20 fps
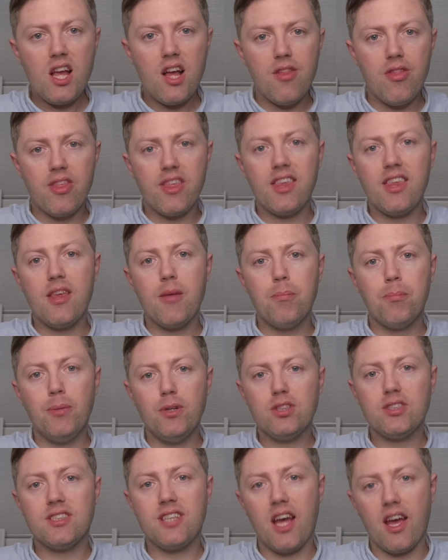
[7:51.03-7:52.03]
The
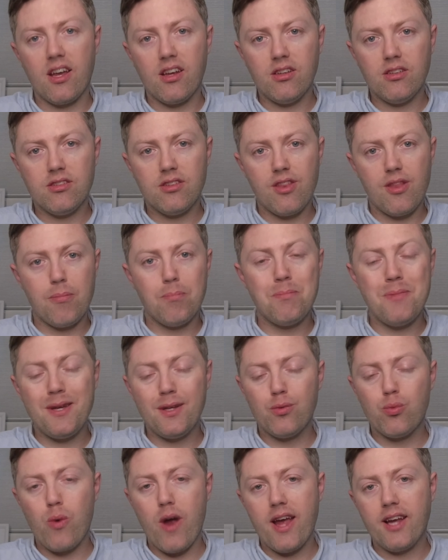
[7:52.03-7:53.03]
Mustang, the
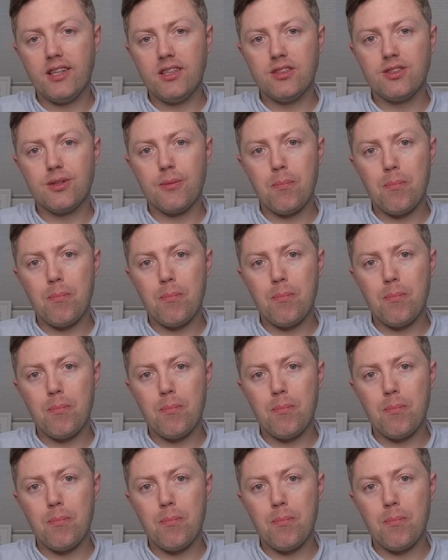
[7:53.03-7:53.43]
mid-range